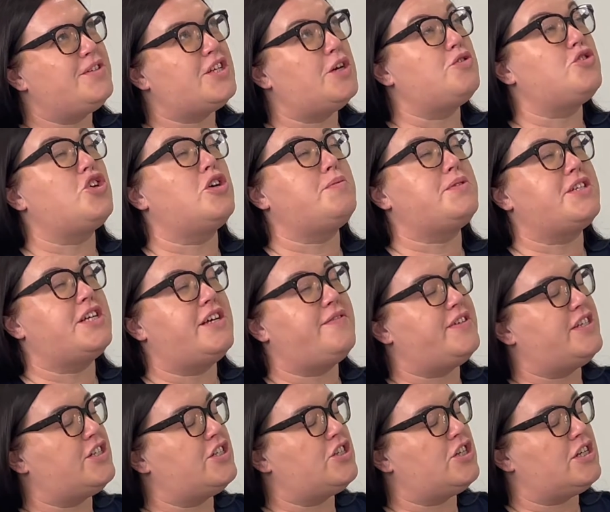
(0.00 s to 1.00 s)
So Top
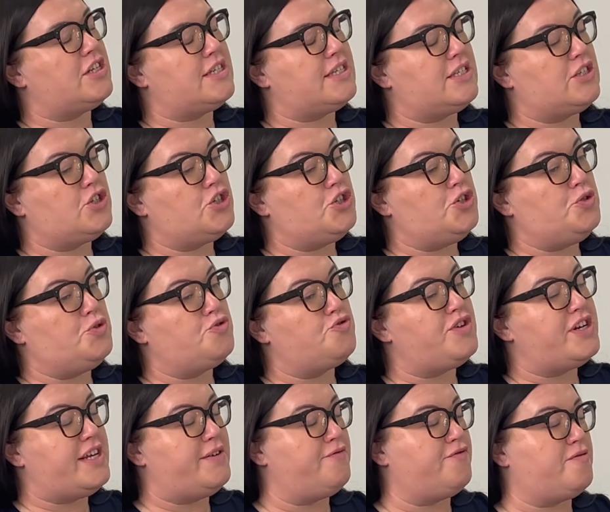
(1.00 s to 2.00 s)
Service do
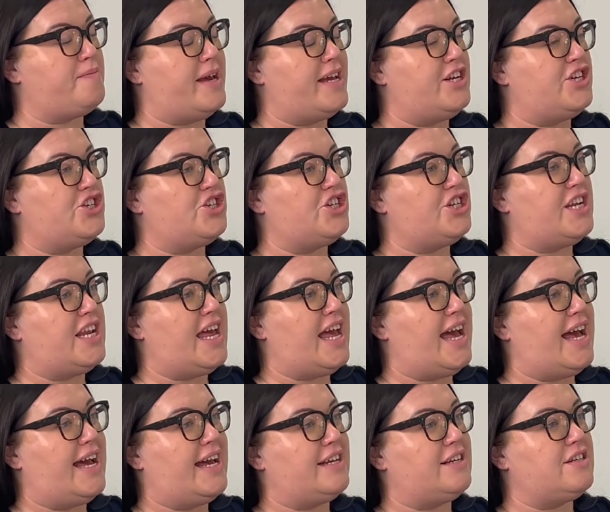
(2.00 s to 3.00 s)
credit information
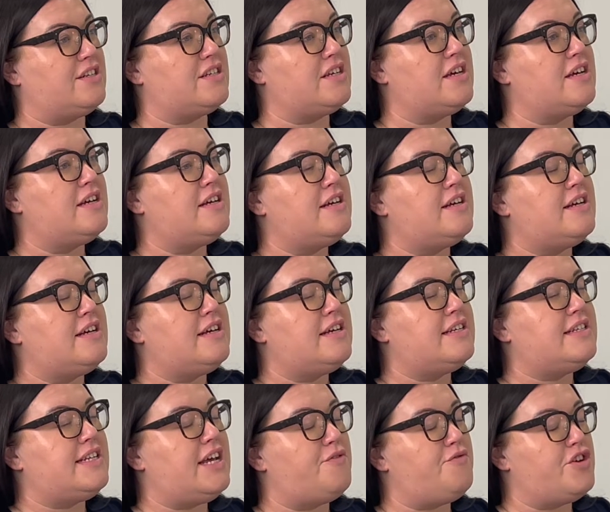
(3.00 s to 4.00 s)
and
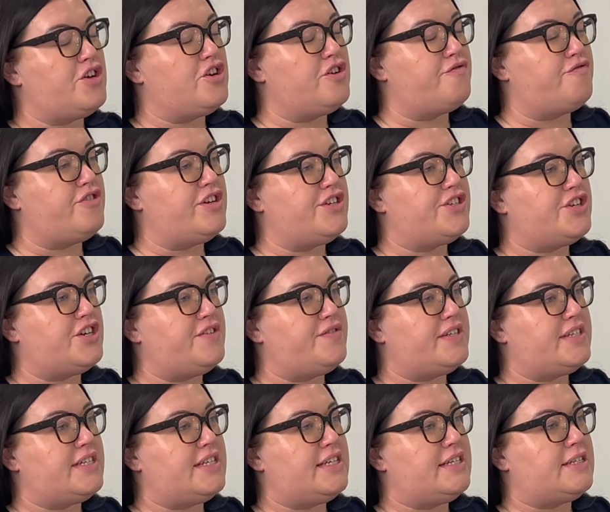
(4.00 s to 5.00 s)
debt recovery
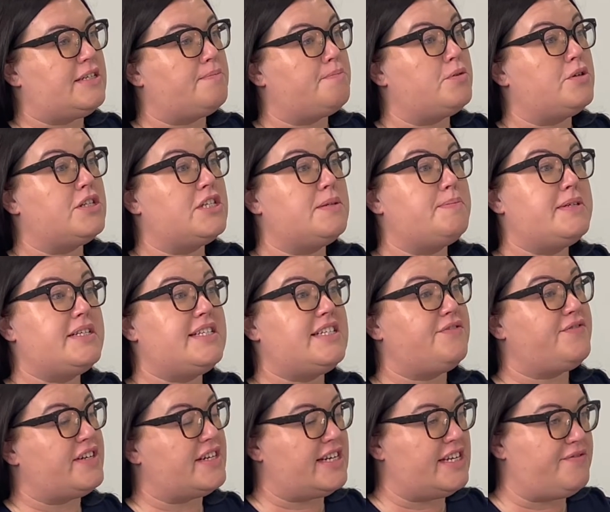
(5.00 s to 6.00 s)
services, but
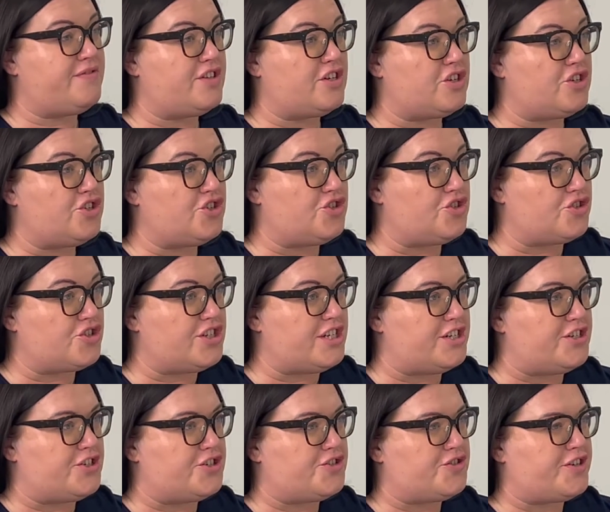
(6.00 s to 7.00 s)
specifically for the construction
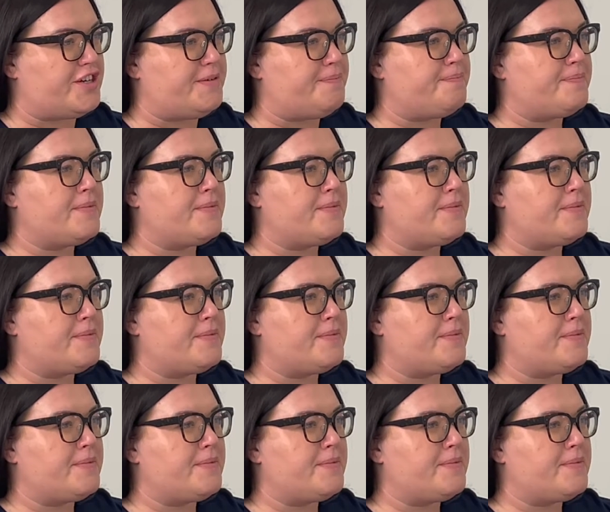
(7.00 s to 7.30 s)
industry.